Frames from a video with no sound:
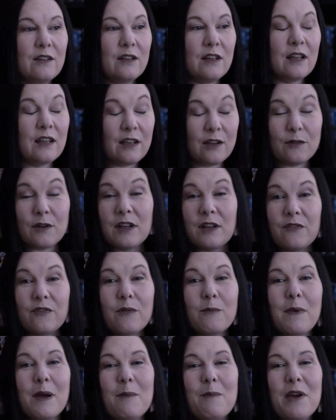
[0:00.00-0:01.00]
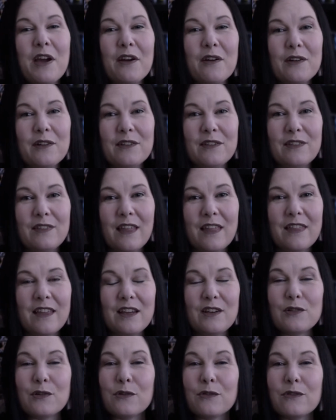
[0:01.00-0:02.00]
hearing from my parents that
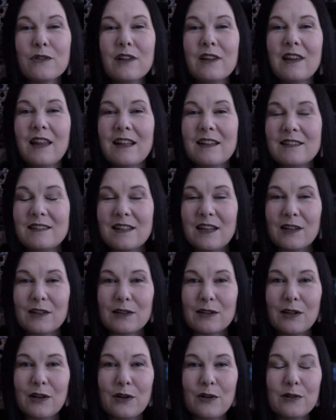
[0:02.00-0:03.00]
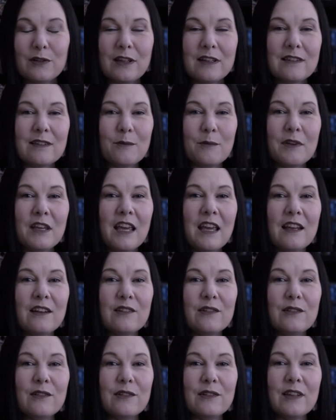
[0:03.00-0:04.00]
they turned the lights down low, lit some
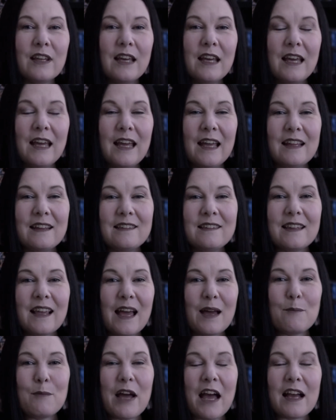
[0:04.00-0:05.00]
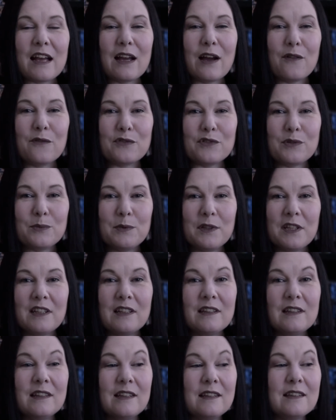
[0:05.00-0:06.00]
candles, and sat back comfortably
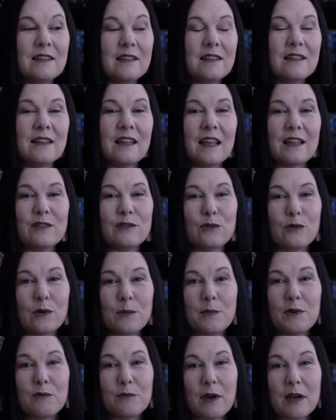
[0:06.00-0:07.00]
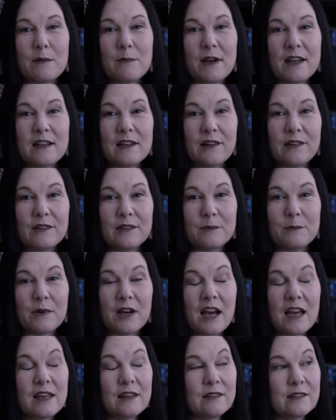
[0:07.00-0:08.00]
to listen to that story be read by Nelson
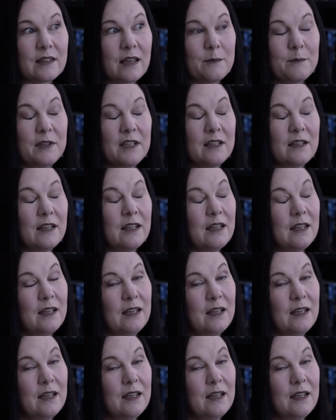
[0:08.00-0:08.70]
Pyles, I mean,